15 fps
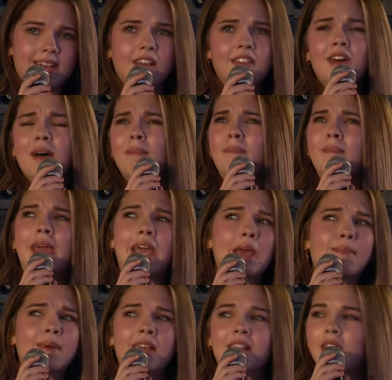I thought
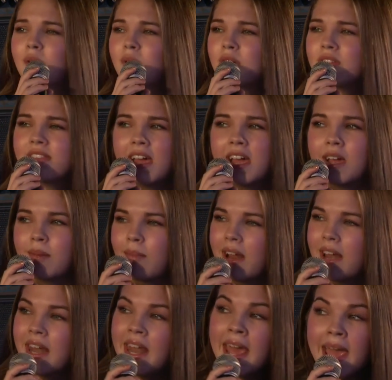maybe they were saying my
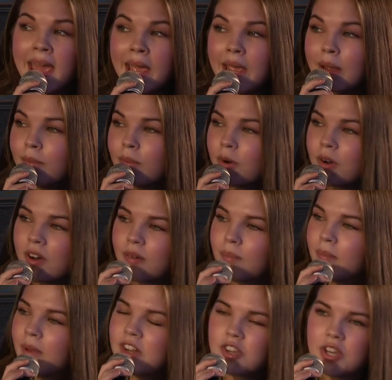name or
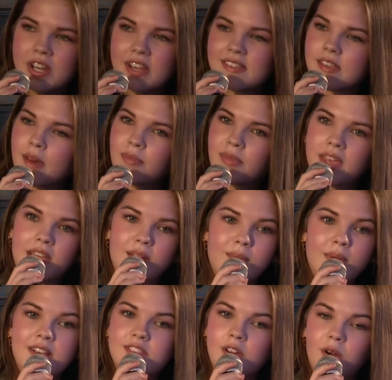mentioning something and my
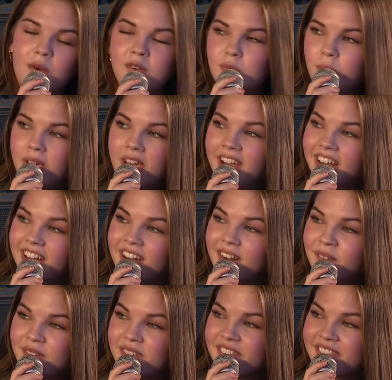song was playing and it
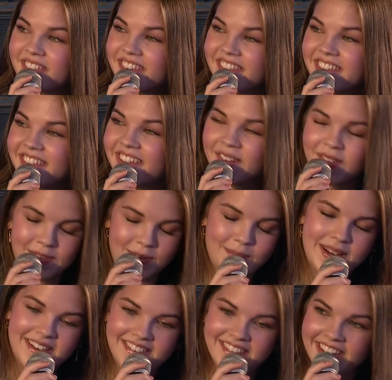was
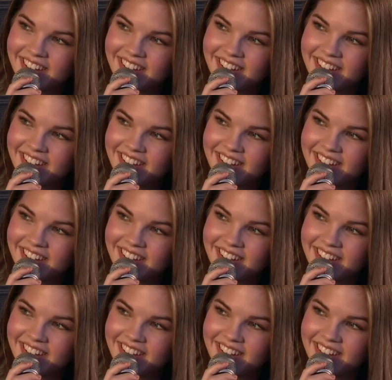amazing.